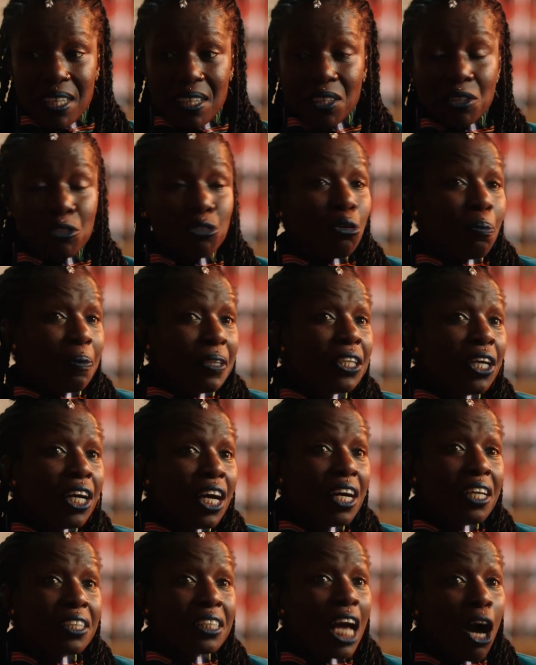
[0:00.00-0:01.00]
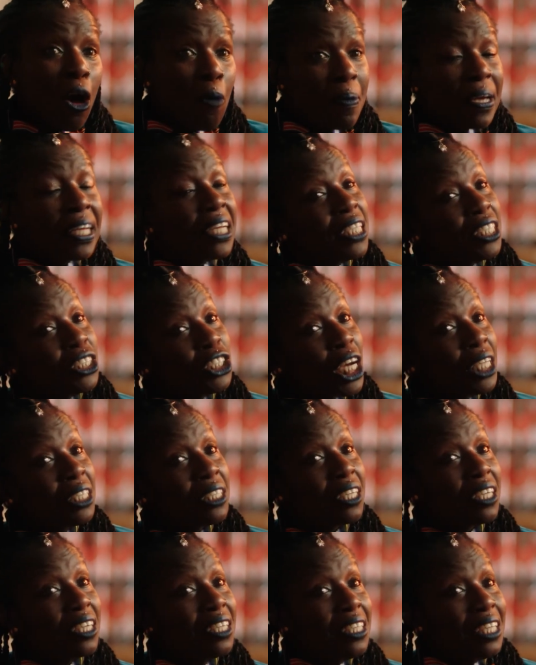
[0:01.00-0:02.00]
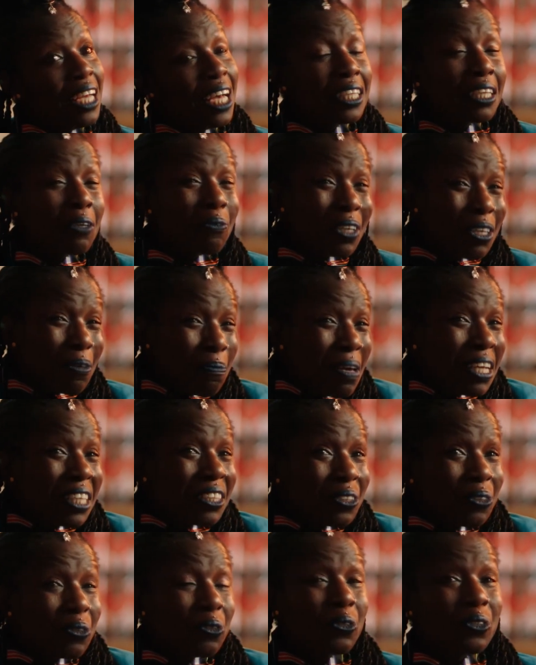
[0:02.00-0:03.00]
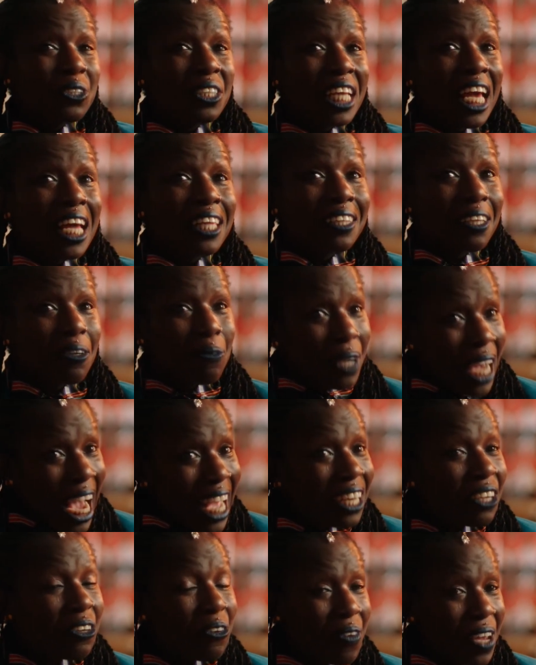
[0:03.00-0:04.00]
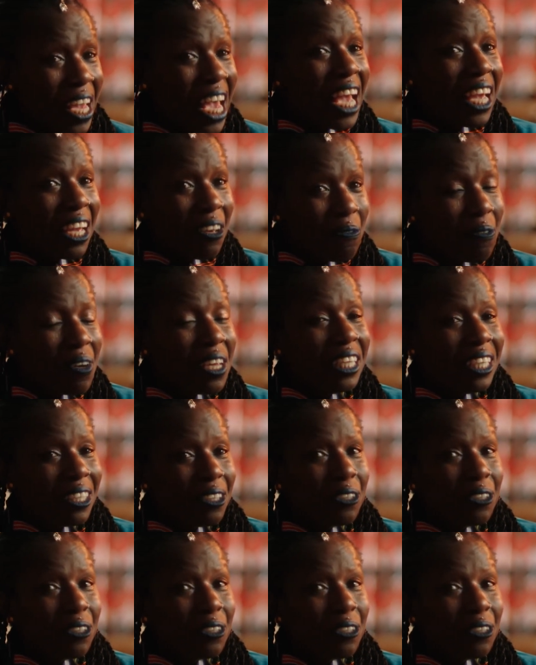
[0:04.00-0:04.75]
entrepreneurs helping each other. And then when you mix it all together, we kind of create a really